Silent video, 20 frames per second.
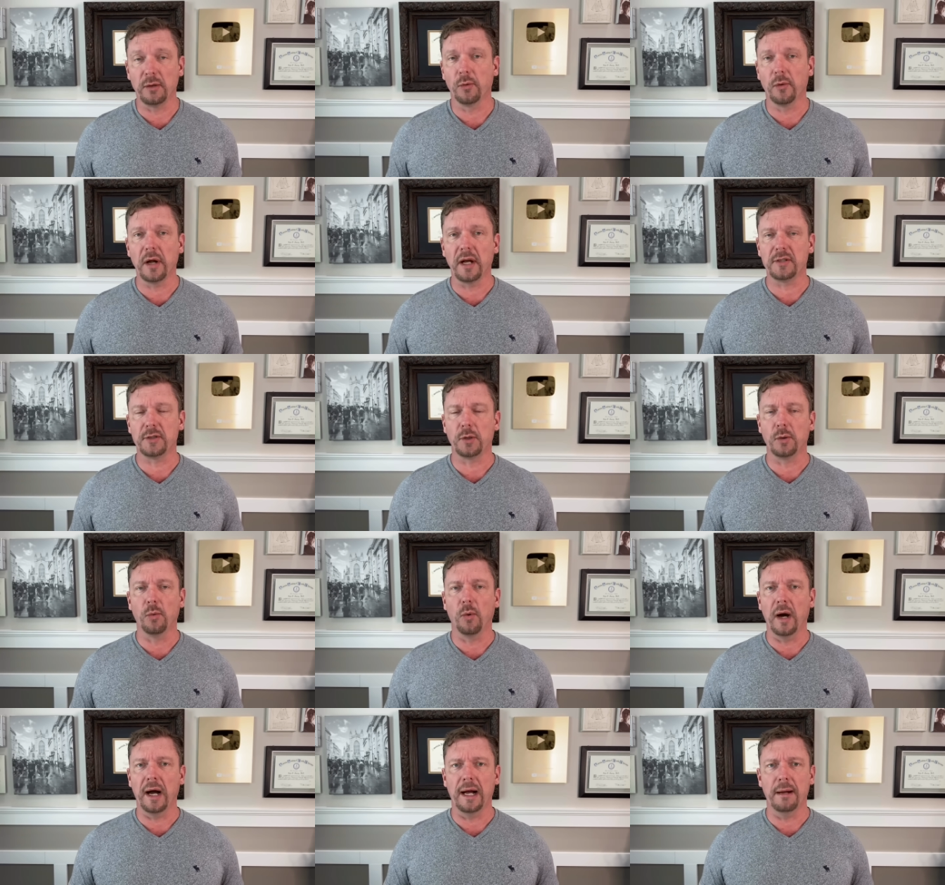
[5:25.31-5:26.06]
We're not sure
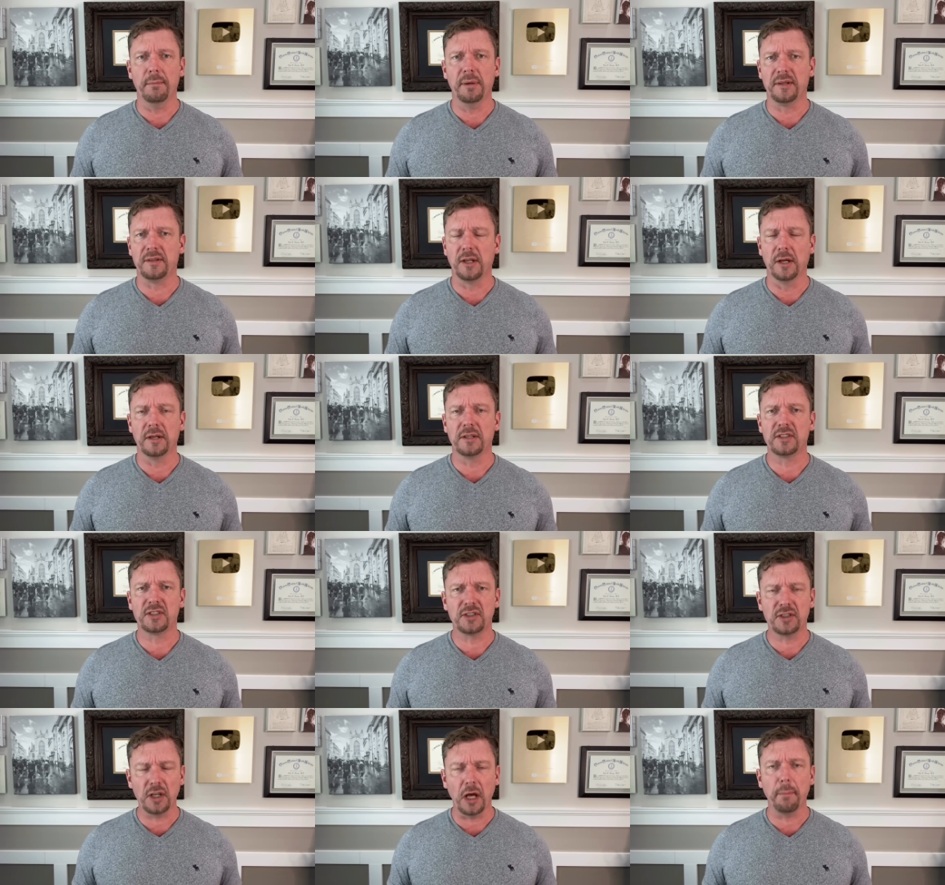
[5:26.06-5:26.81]
why, but the
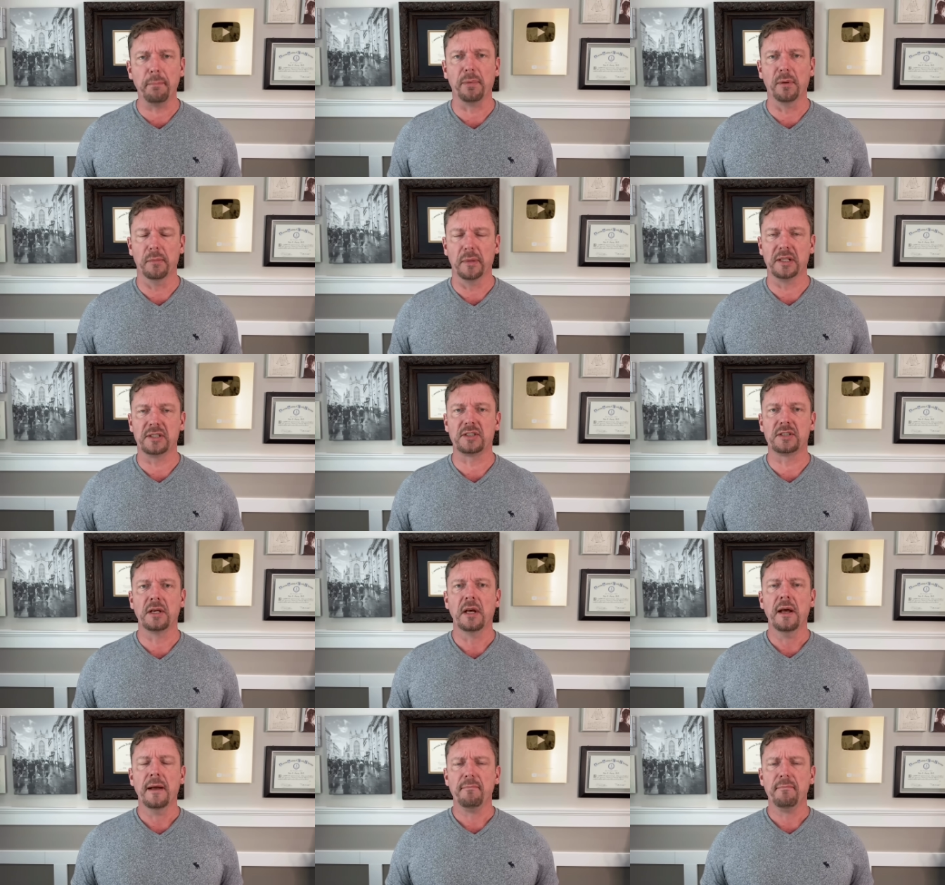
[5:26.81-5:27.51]
supplements,